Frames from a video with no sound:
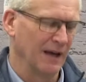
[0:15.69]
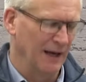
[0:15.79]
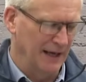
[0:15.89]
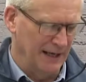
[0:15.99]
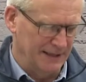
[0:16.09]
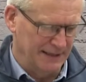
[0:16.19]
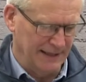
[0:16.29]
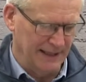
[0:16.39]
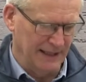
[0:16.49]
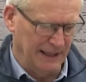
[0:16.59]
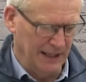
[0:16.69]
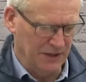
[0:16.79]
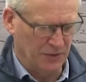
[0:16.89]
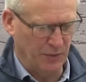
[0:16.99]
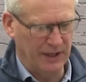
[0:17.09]
And uh,
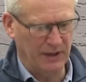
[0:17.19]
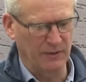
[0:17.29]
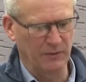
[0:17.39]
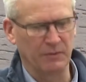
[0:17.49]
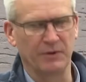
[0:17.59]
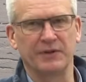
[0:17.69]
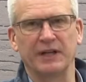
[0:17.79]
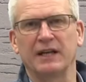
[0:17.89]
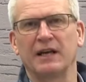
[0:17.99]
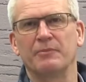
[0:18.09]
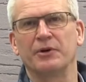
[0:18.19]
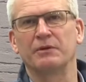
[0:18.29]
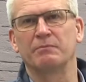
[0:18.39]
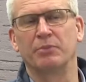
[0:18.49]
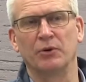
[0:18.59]
last week we were thinking
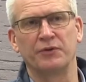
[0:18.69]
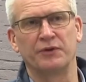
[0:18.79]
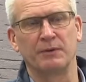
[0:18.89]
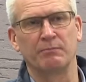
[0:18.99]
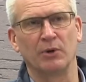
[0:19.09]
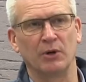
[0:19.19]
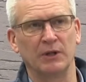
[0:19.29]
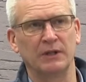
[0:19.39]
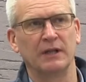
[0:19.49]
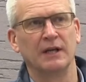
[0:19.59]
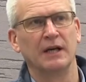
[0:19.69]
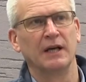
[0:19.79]
about both Paul